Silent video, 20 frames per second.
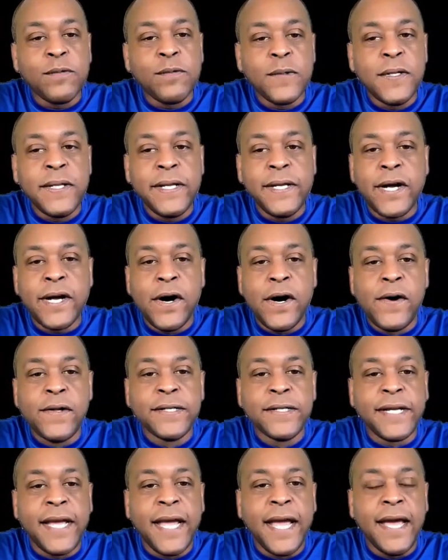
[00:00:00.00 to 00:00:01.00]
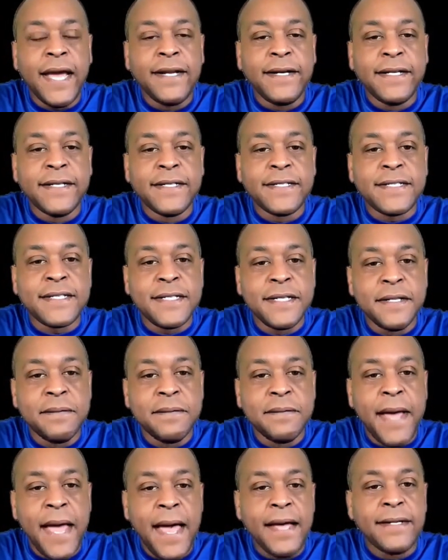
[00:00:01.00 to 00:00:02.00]
really calling candidates to the
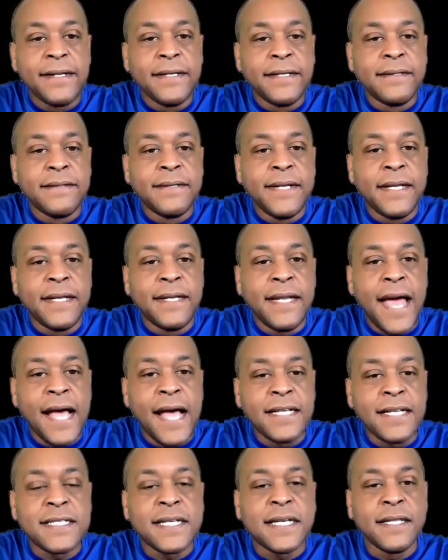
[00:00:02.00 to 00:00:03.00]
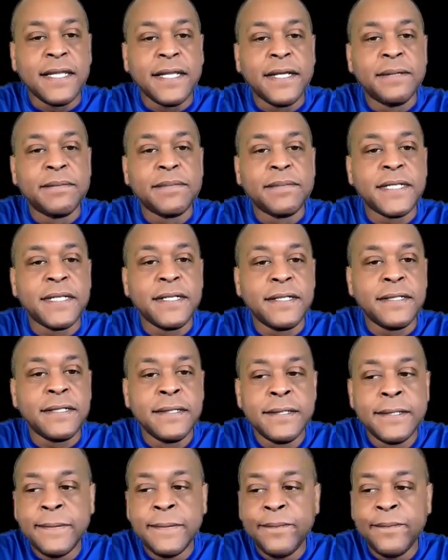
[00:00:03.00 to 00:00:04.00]
mat and asking them to
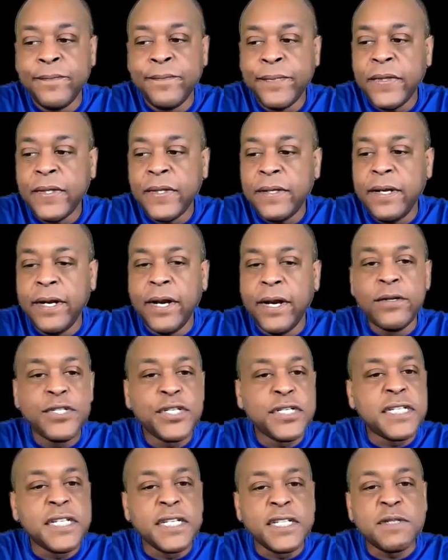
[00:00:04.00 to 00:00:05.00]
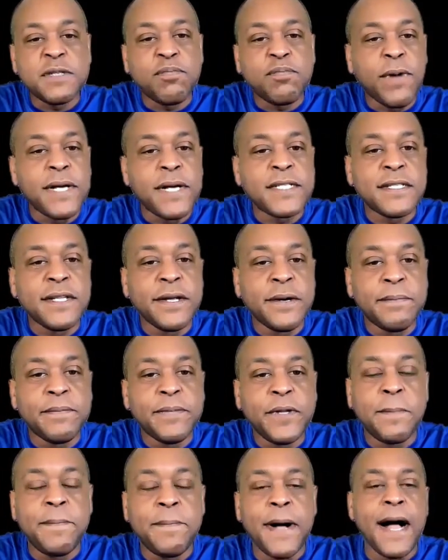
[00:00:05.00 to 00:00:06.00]
just express
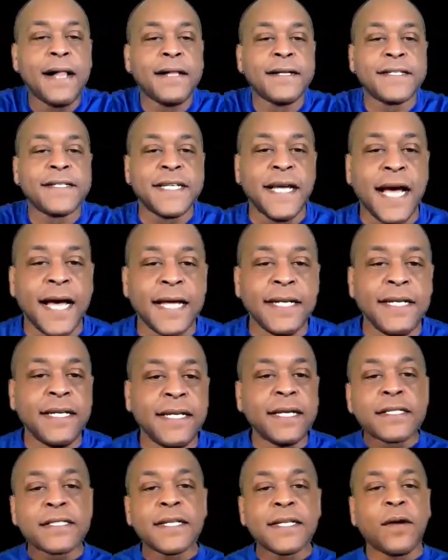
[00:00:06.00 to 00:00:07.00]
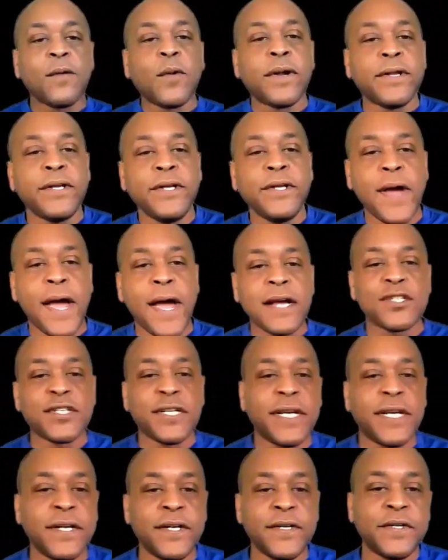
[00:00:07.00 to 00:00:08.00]
their policy ideas, like what are you
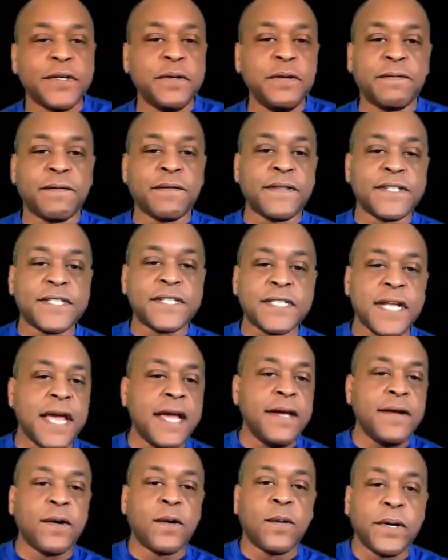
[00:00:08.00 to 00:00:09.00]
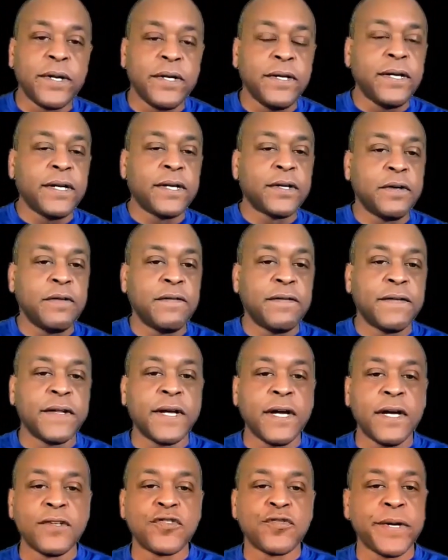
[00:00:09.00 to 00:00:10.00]
actually going to do for the state, or what are you going to do for the
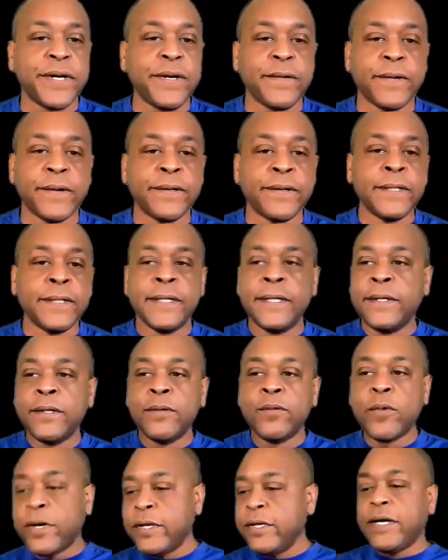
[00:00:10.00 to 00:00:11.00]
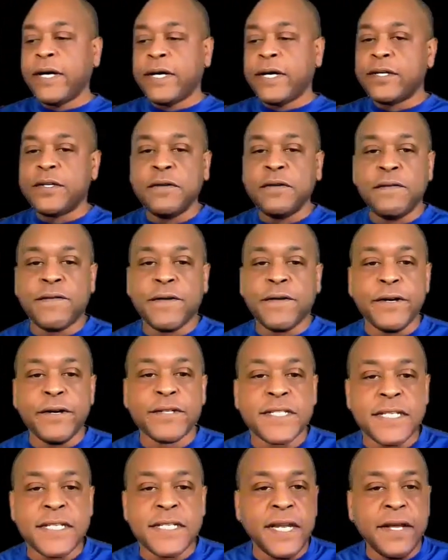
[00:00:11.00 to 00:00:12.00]
country, or what are you going to do for your
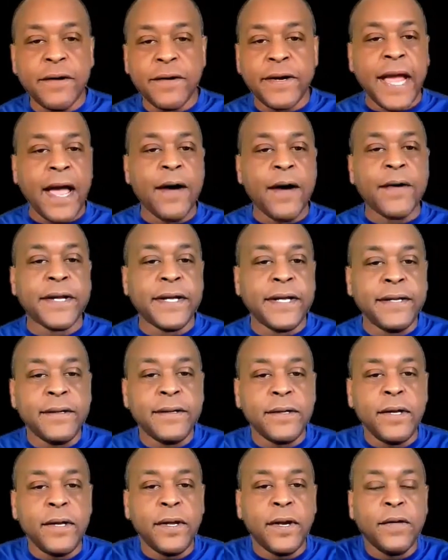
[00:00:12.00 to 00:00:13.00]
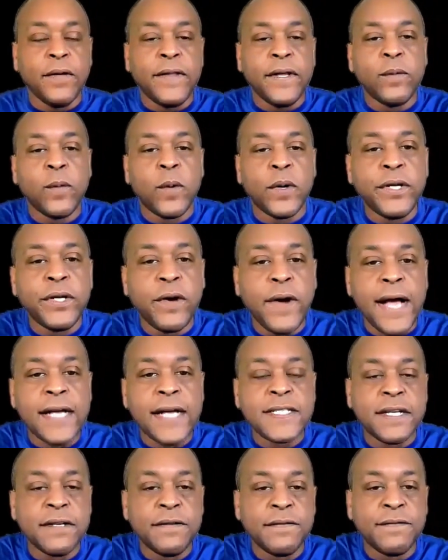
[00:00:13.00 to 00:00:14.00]
city or county, that where you're
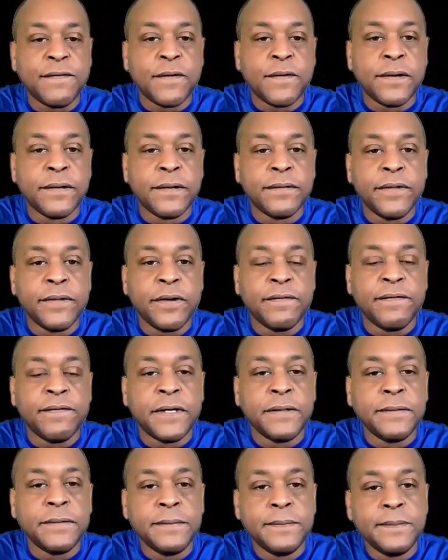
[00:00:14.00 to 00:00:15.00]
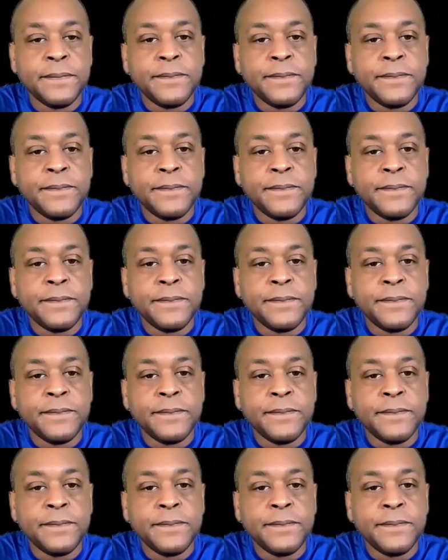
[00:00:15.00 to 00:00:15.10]
asking for their vote?